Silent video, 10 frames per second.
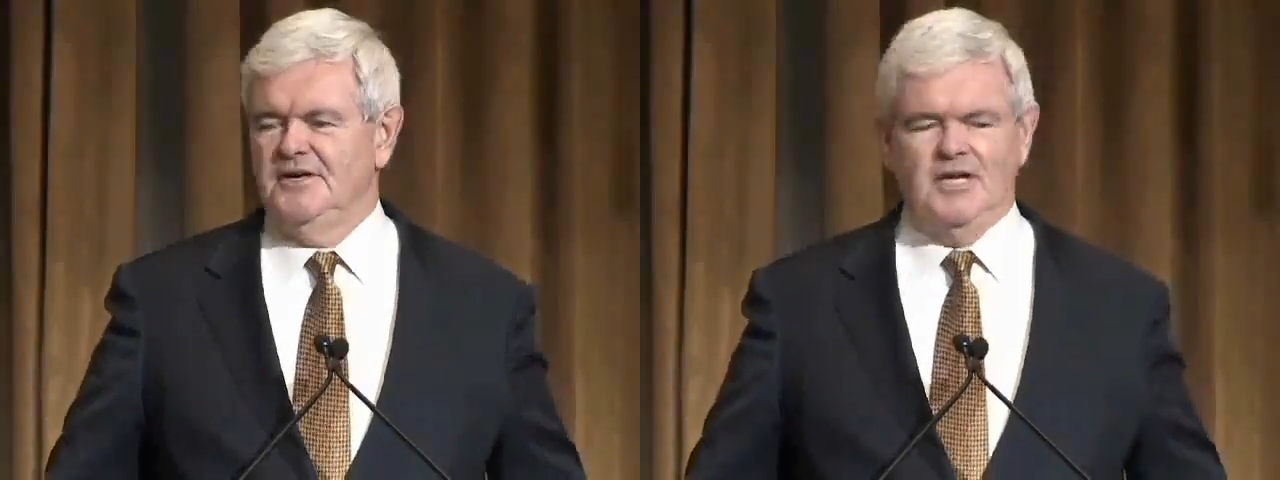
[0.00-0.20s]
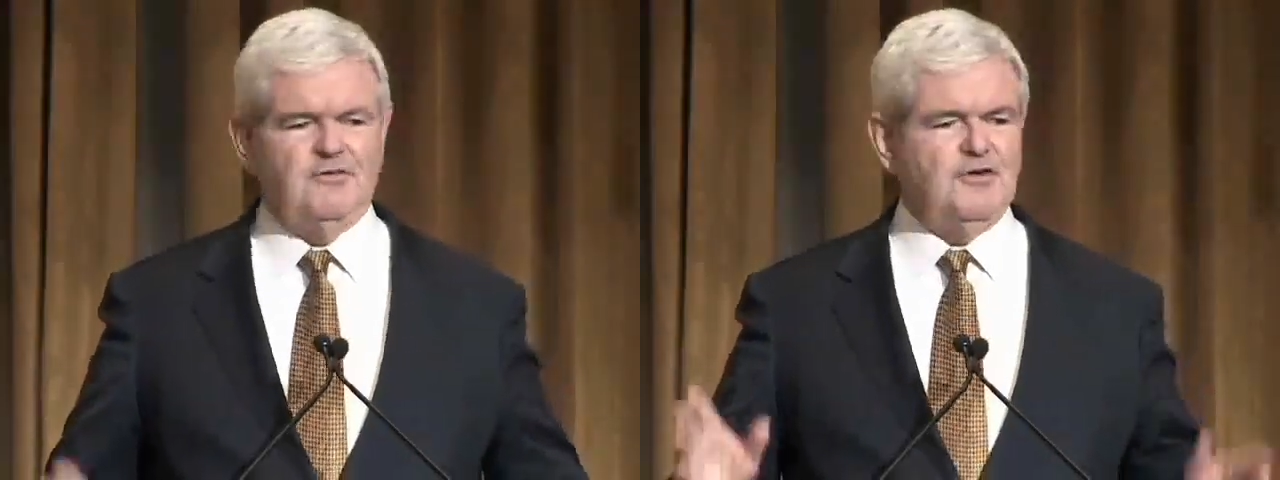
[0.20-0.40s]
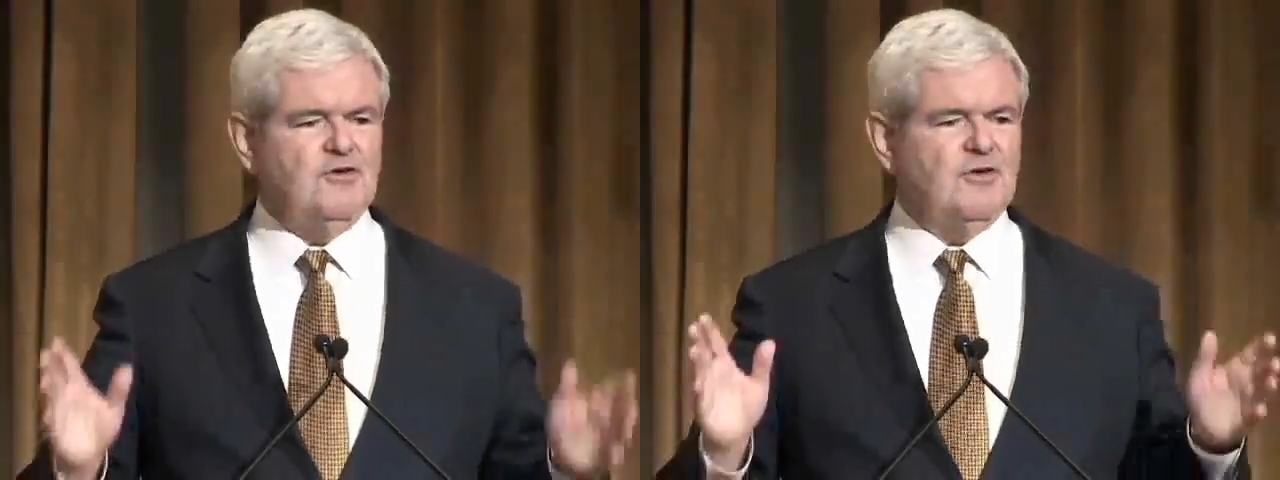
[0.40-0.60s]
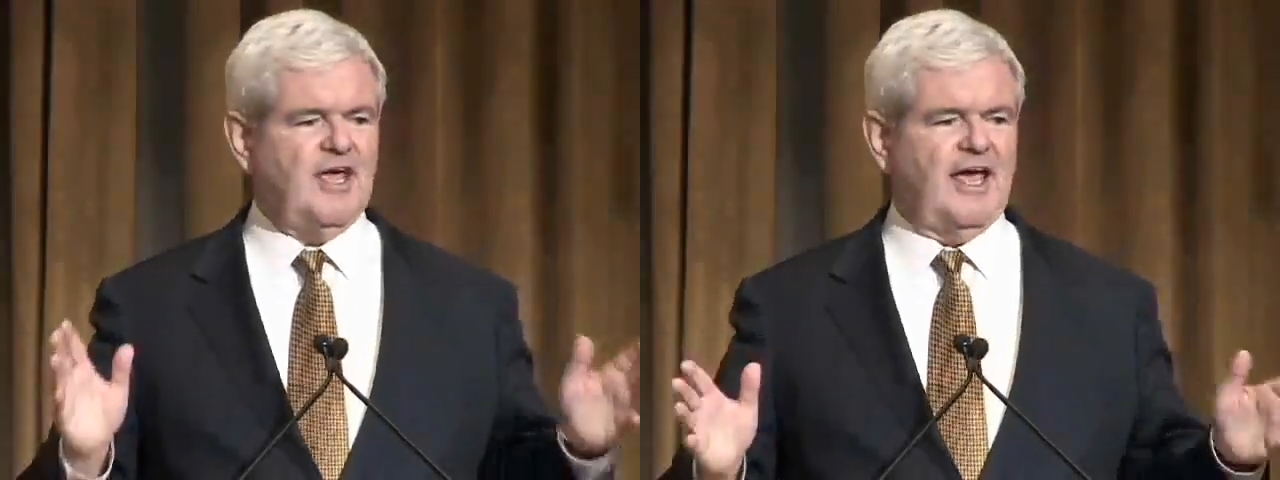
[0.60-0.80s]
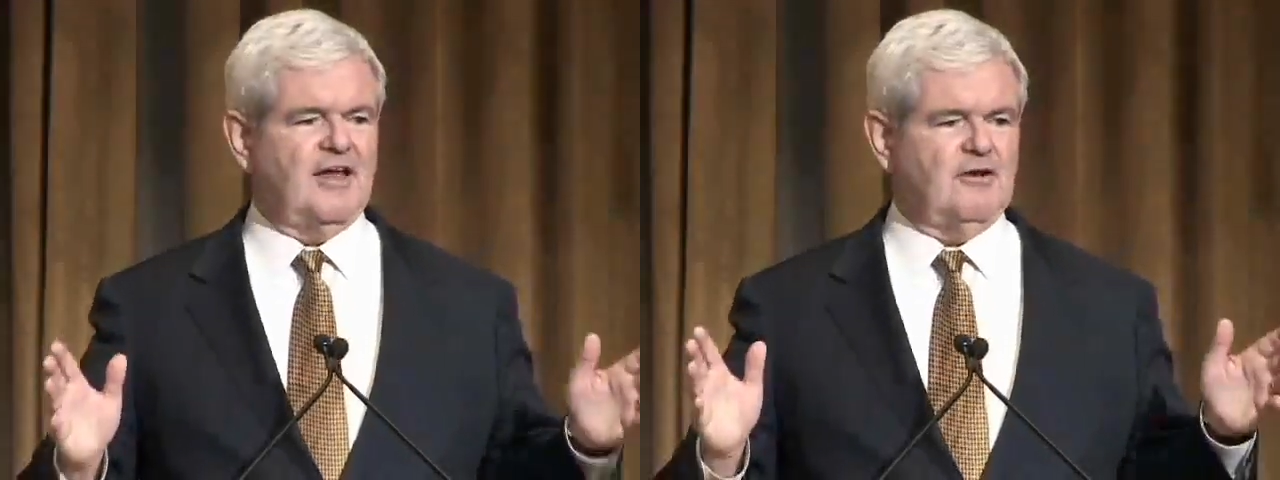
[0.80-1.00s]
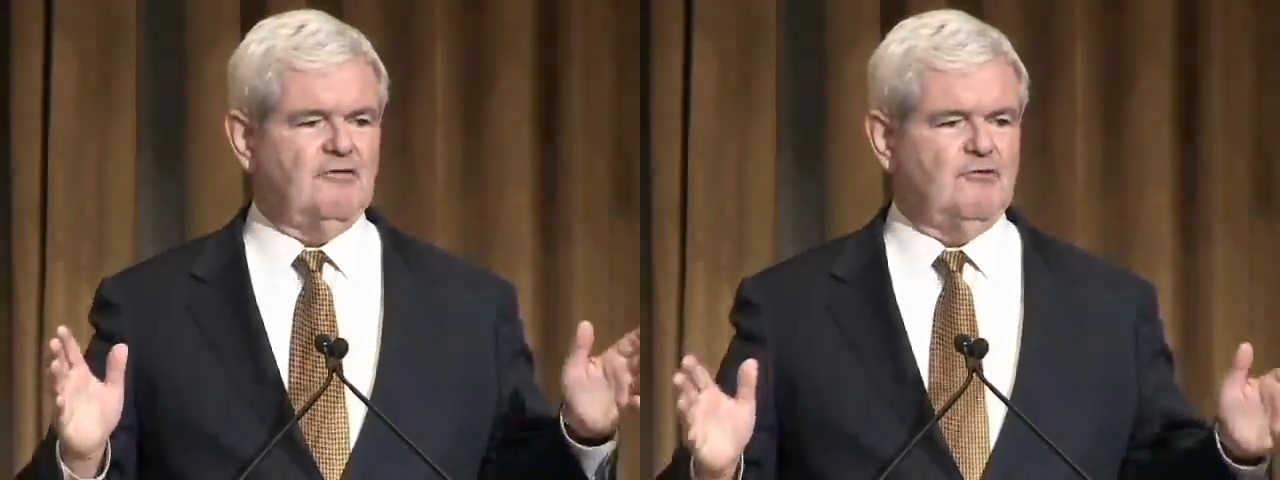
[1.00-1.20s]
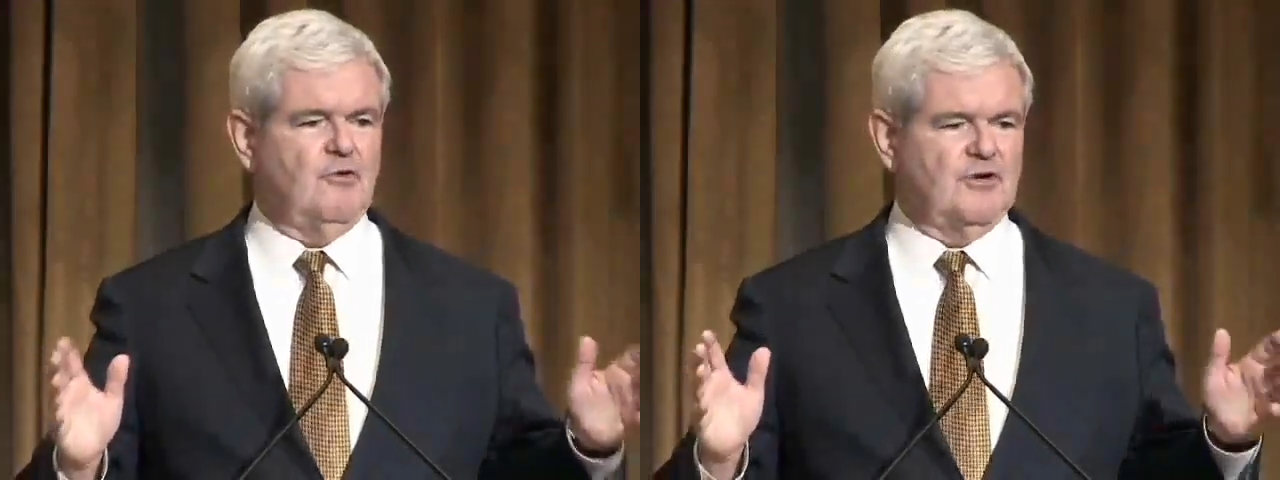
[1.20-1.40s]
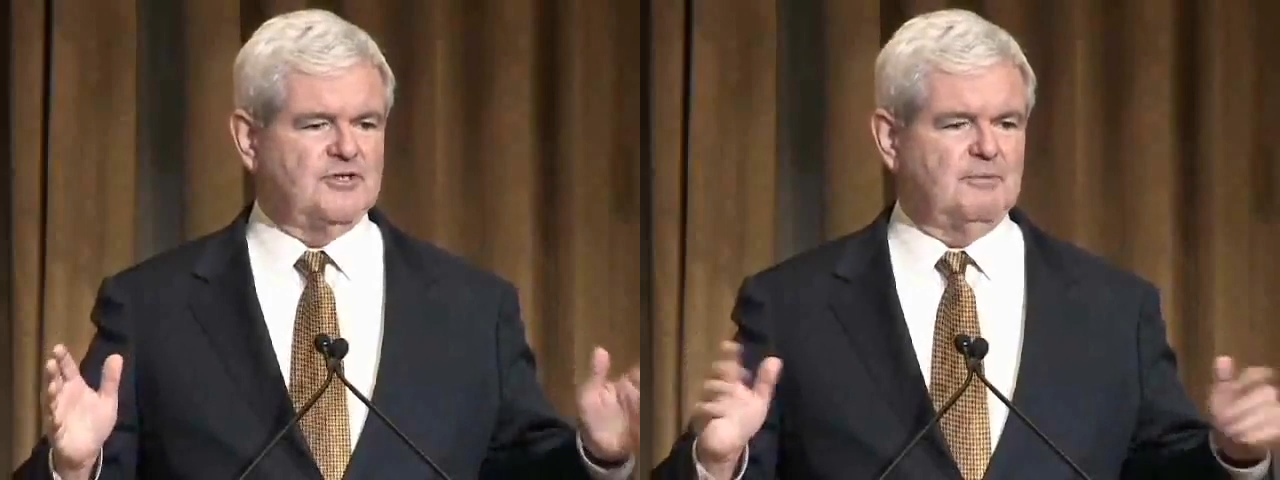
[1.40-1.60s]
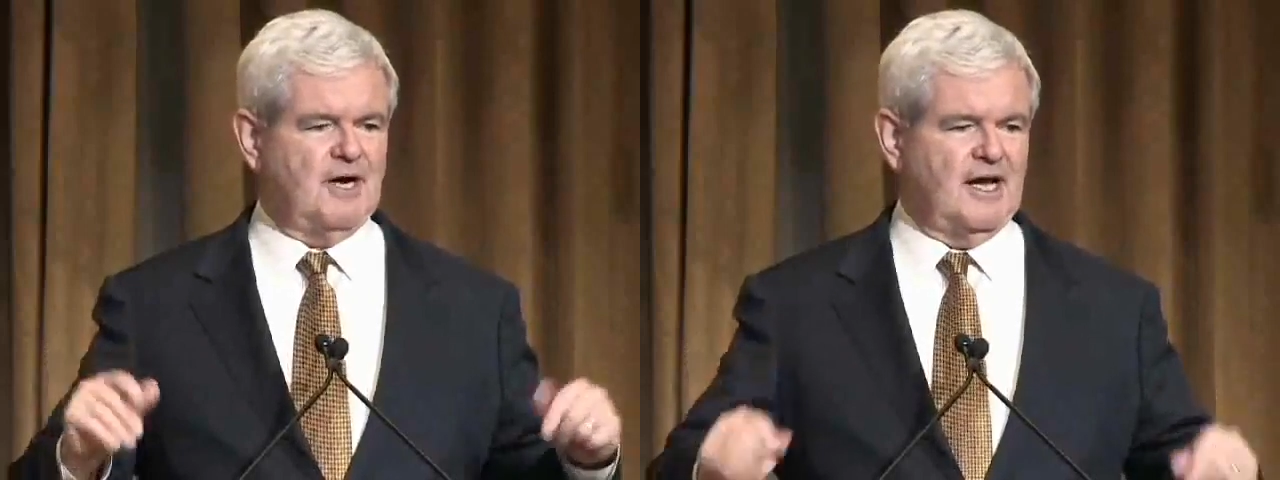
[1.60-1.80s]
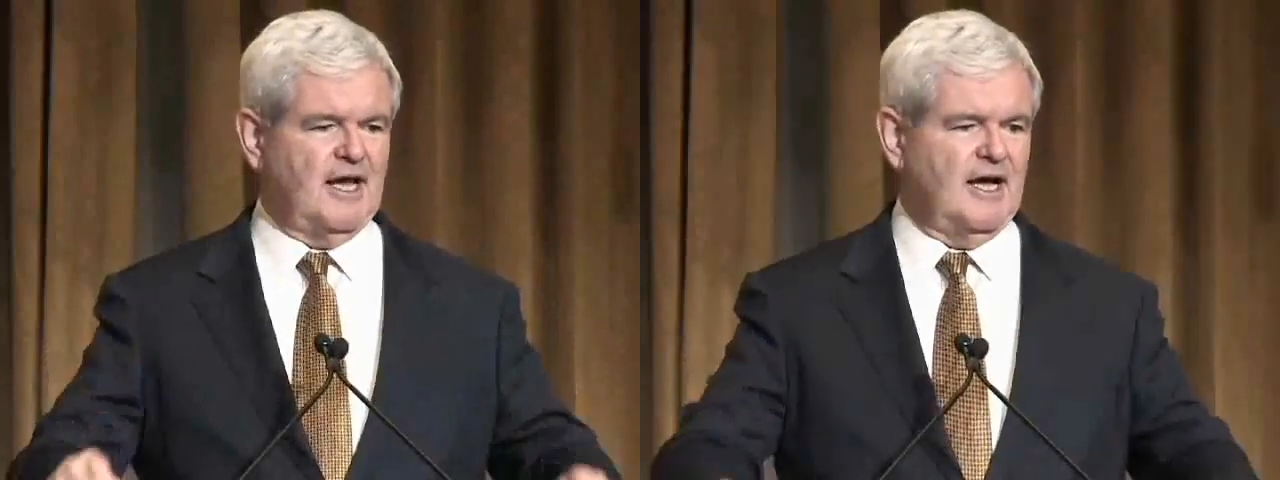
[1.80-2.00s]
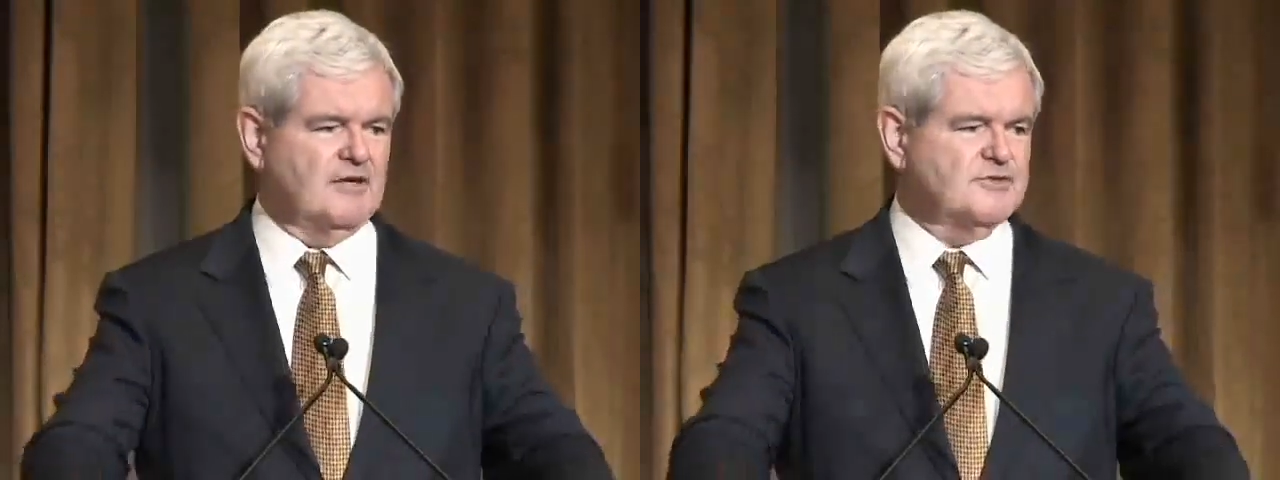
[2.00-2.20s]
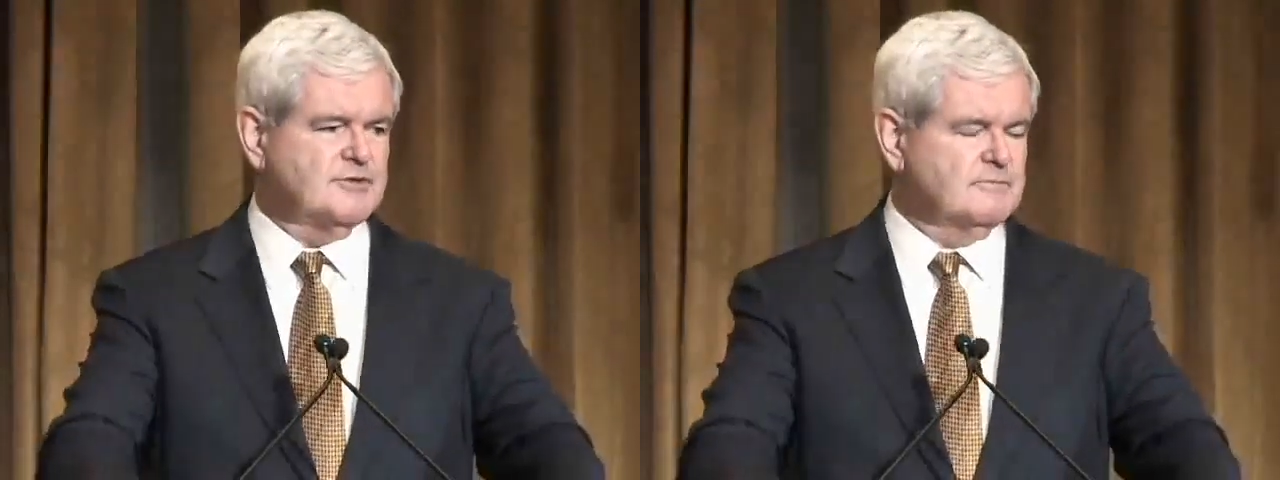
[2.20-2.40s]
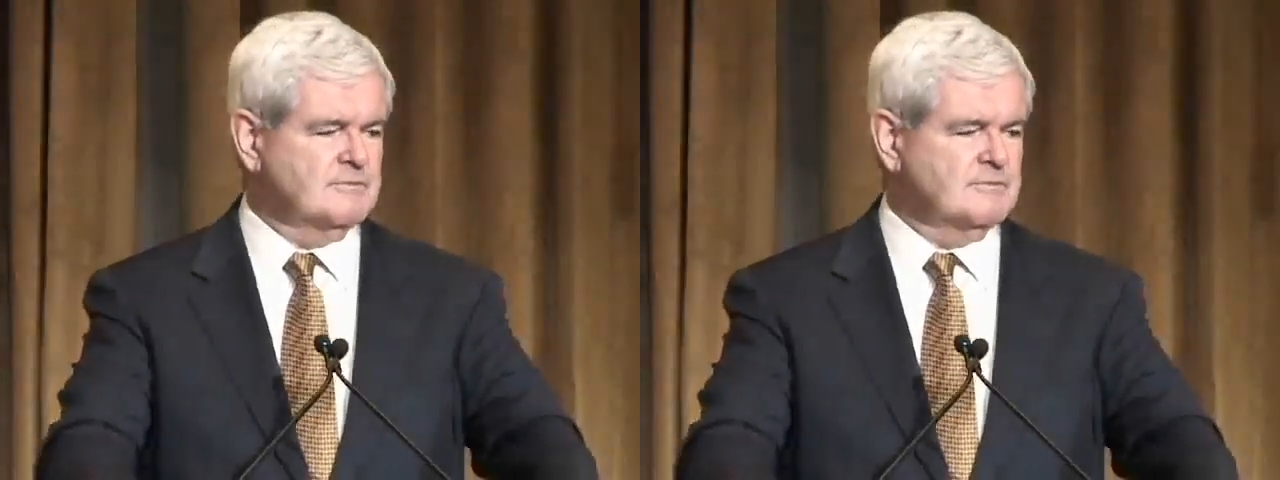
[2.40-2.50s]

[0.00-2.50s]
If you can't afford to buy a house,